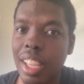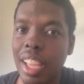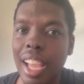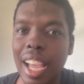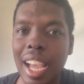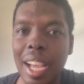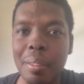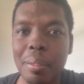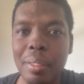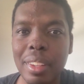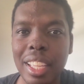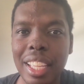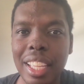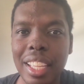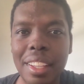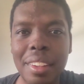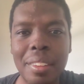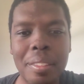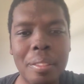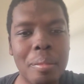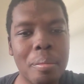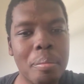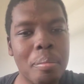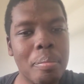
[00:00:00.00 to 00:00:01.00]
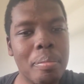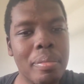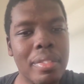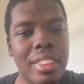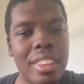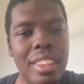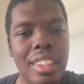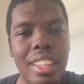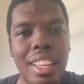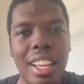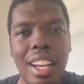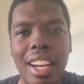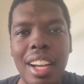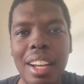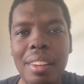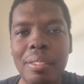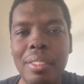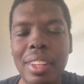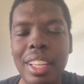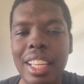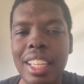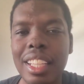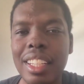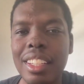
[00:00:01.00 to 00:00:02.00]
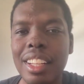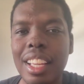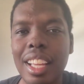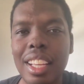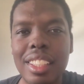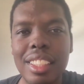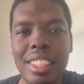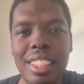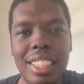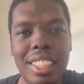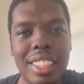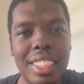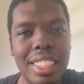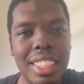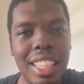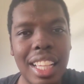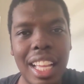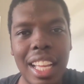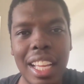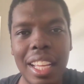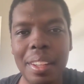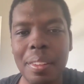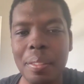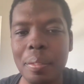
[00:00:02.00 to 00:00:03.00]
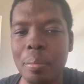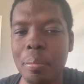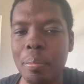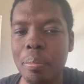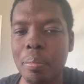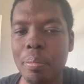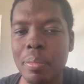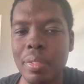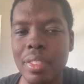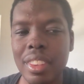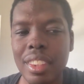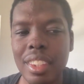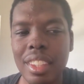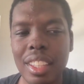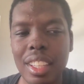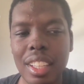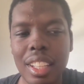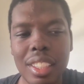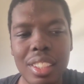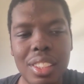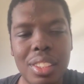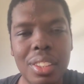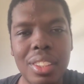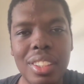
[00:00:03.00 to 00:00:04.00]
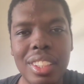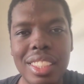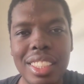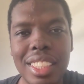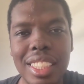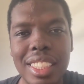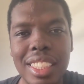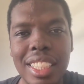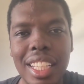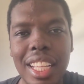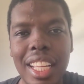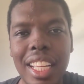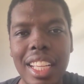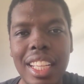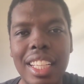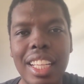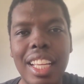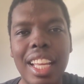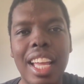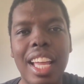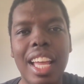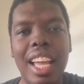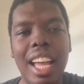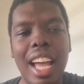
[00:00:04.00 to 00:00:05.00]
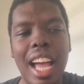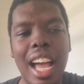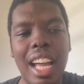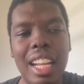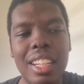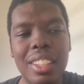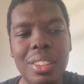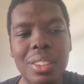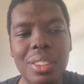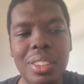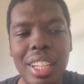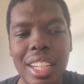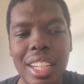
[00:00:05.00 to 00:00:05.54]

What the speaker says: I mean, it's like Georgia Tech, I knew